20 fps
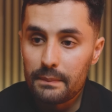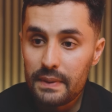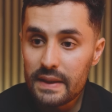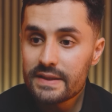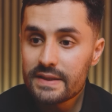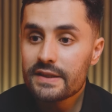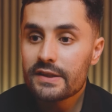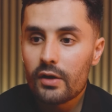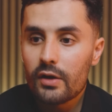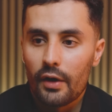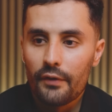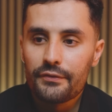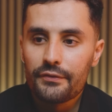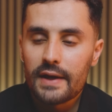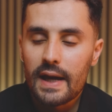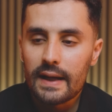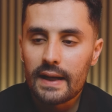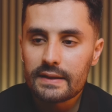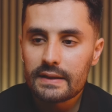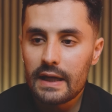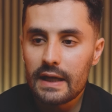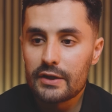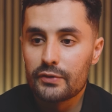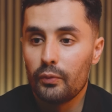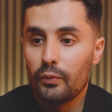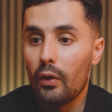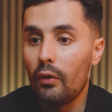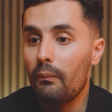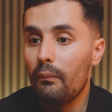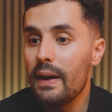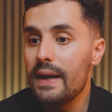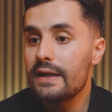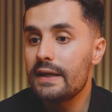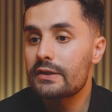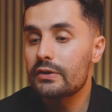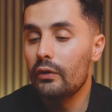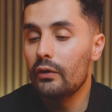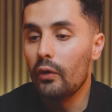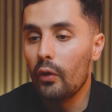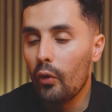The business context is what
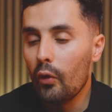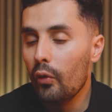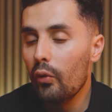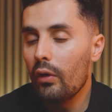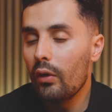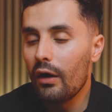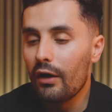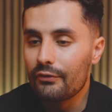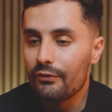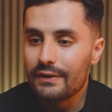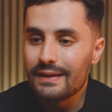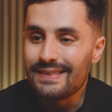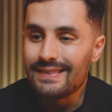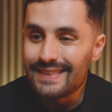makes all of the